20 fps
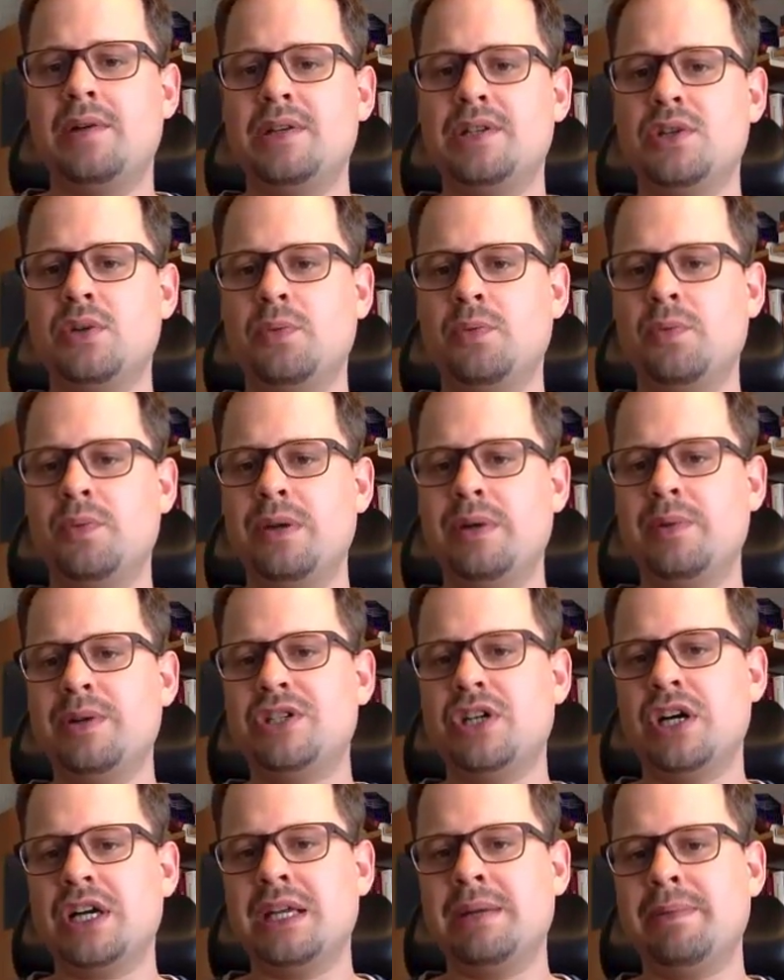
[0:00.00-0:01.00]
So we, we're
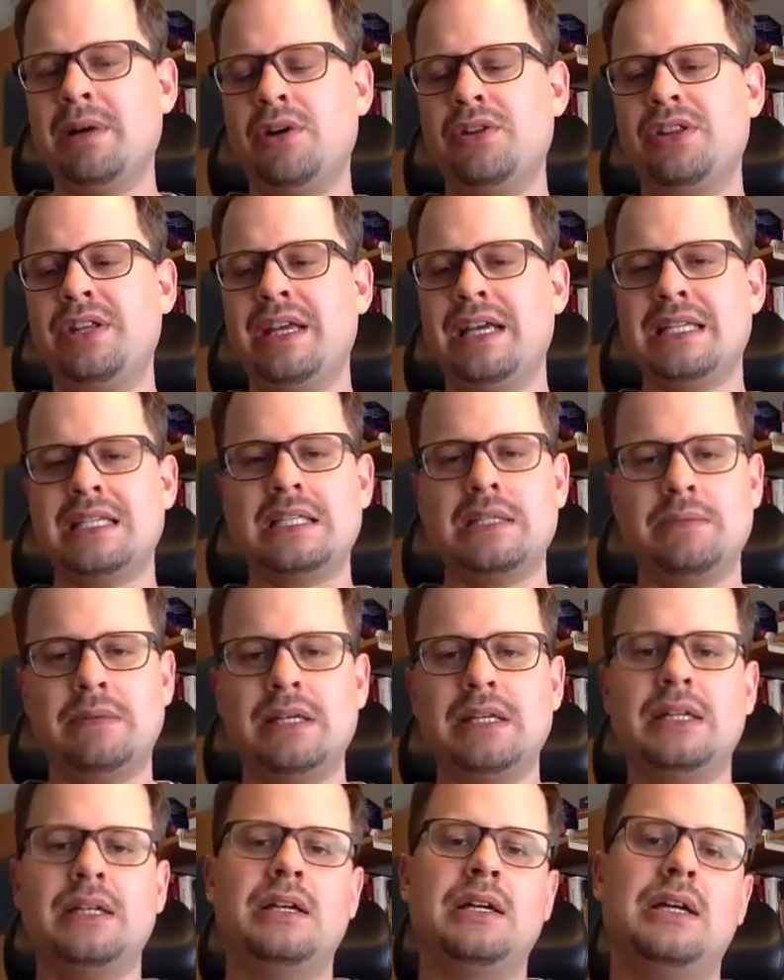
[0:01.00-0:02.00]
talking about the
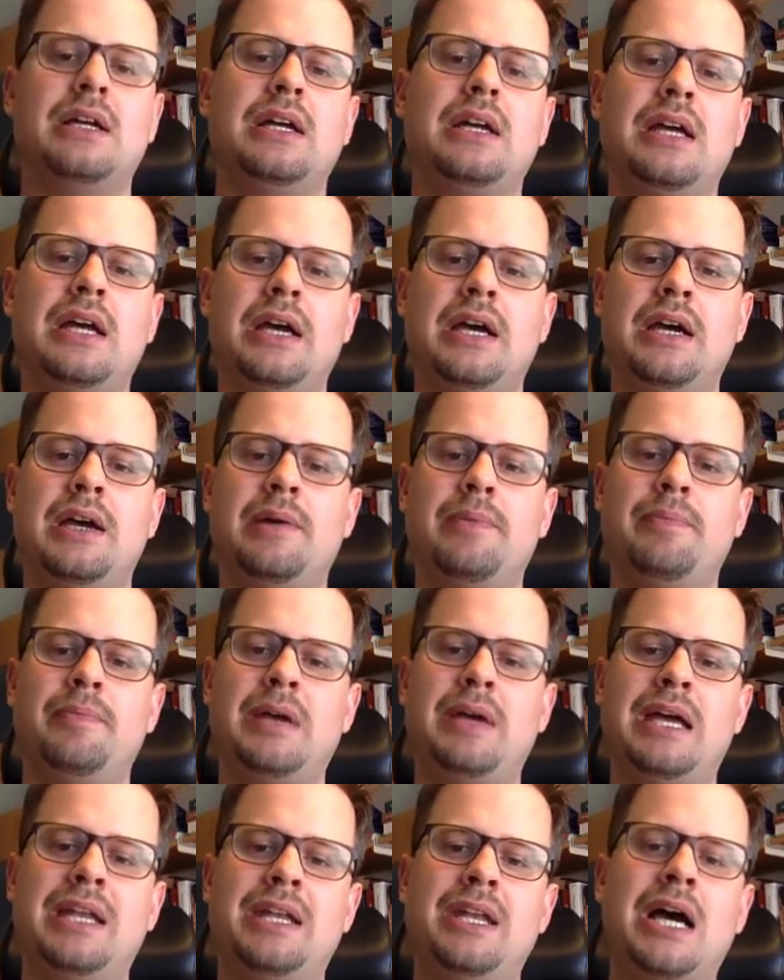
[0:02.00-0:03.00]
estimate um,
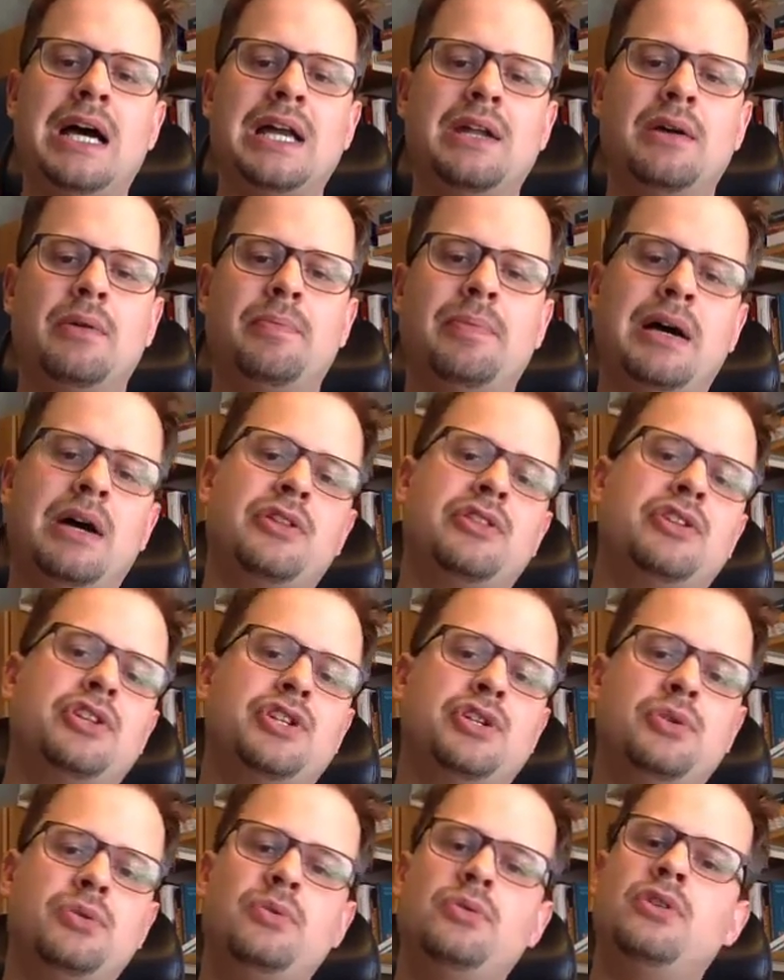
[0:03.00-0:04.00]
and not about the
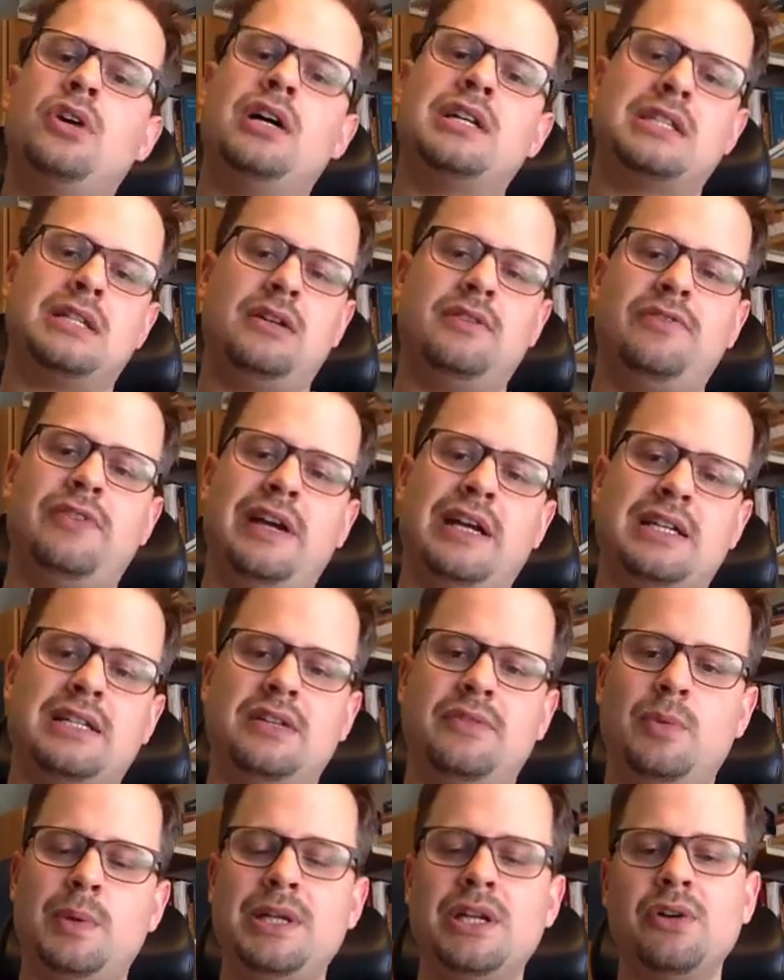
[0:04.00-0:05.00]
true causal effect.
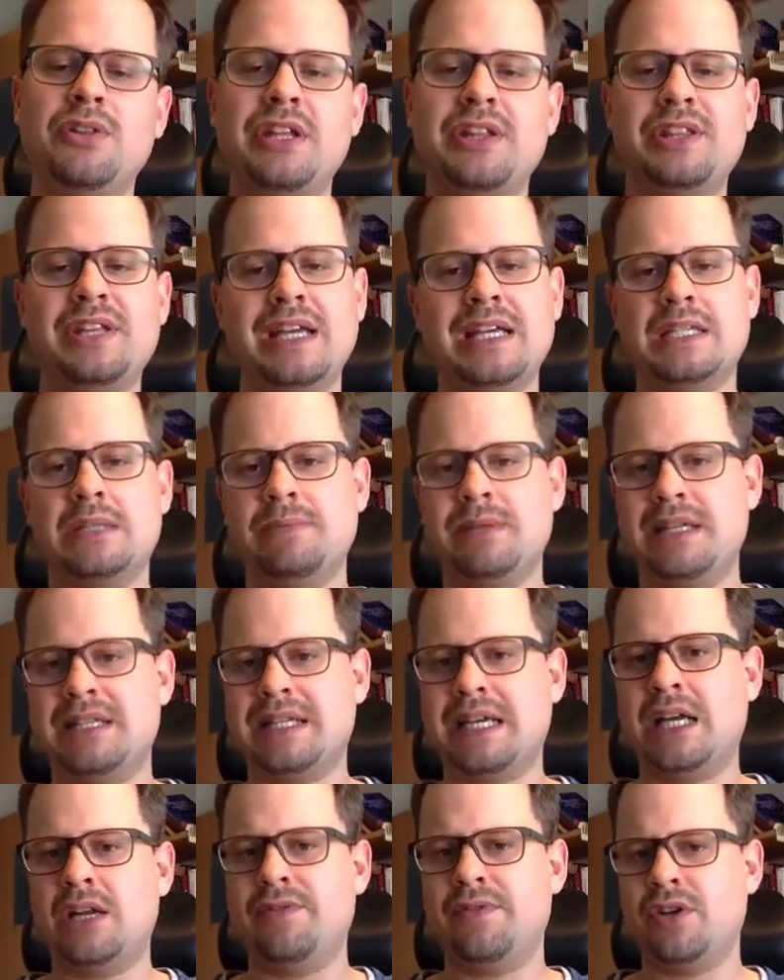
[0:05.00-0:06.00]
We know that the estimate is
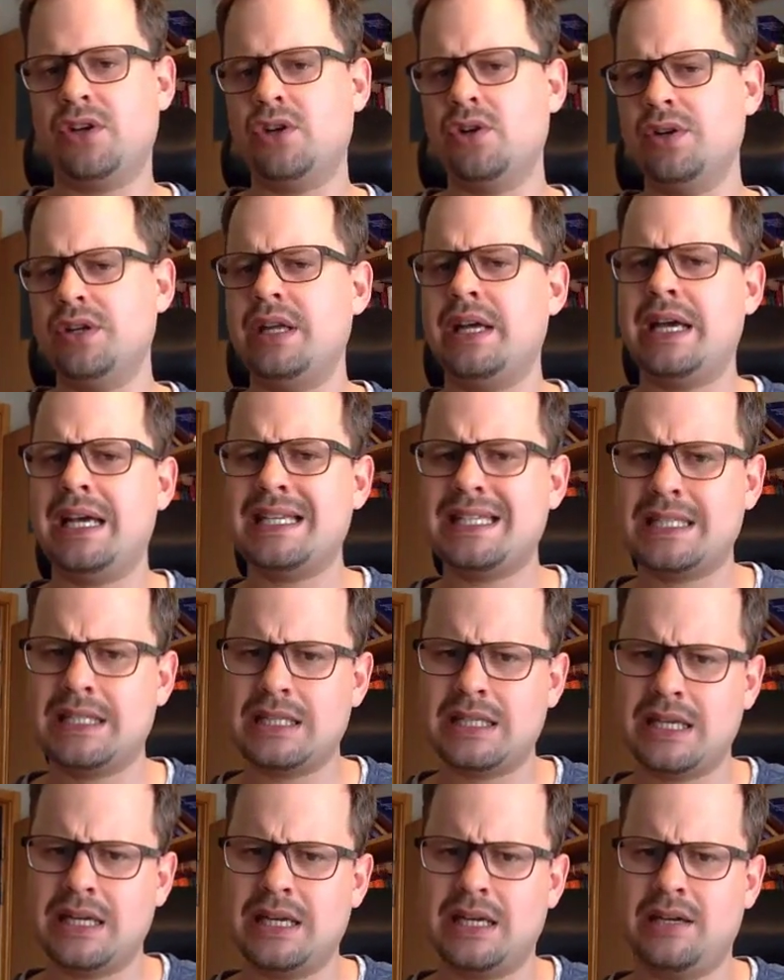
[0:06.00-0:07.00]
kind of a good,
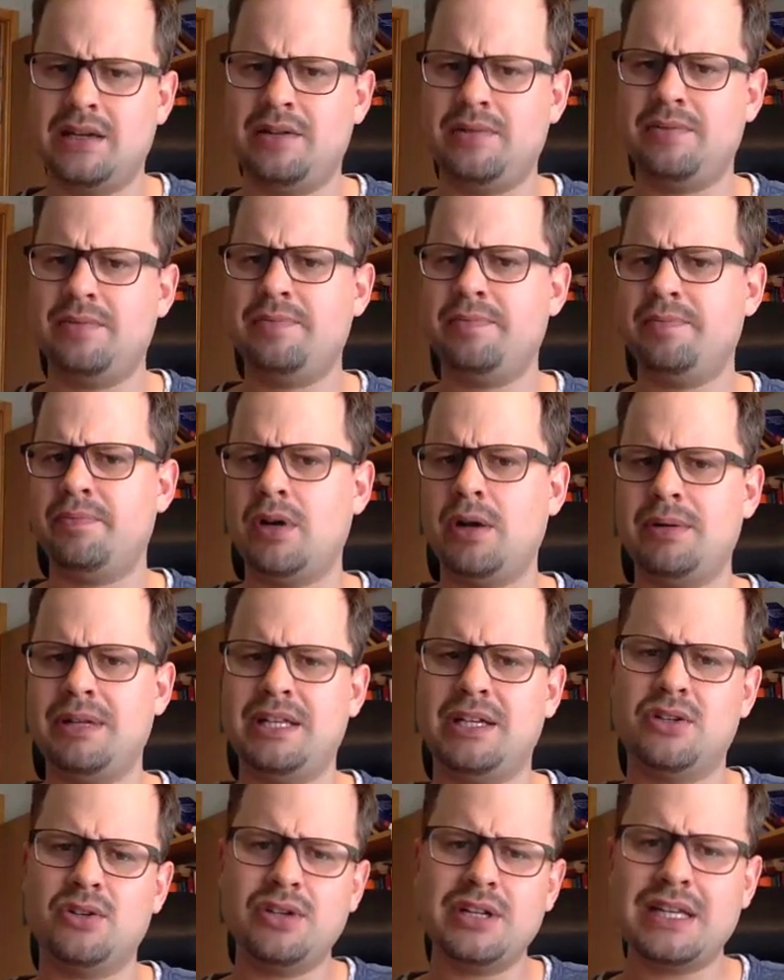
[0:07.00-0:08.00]
est uh,
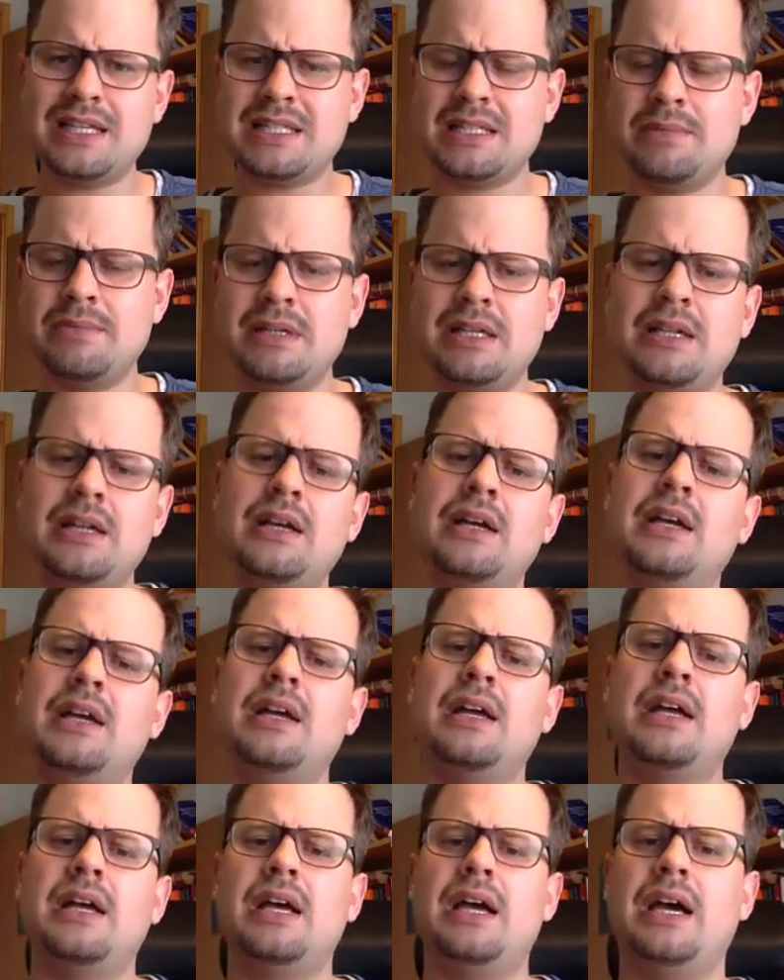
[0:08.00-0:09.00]
probably a good estimate,
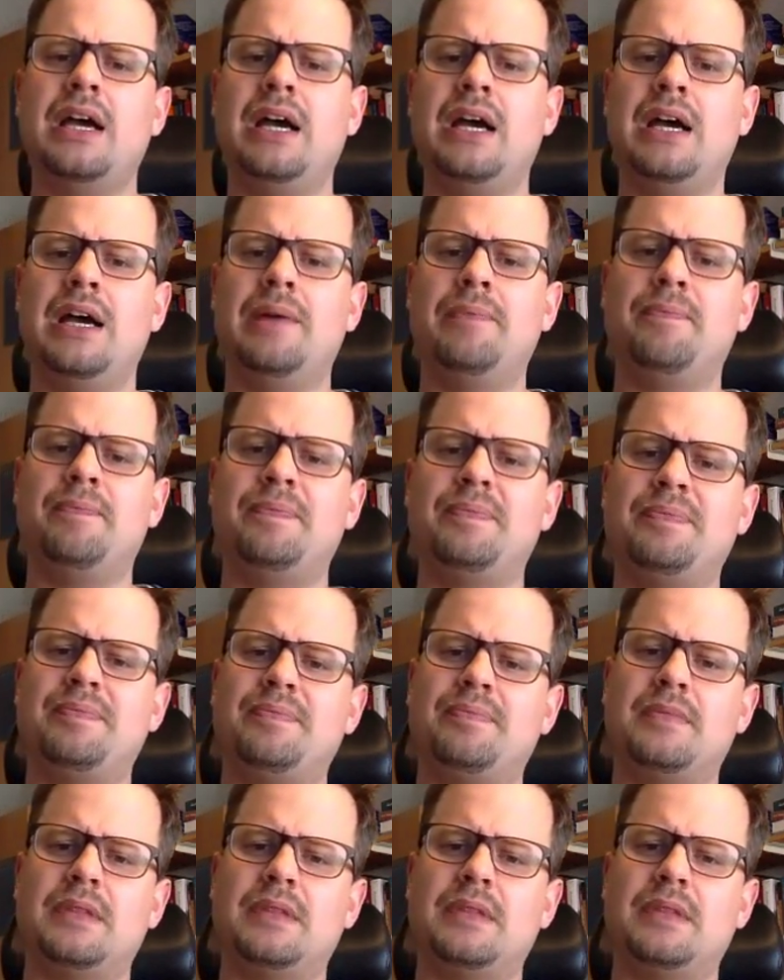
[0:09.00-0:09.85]
um,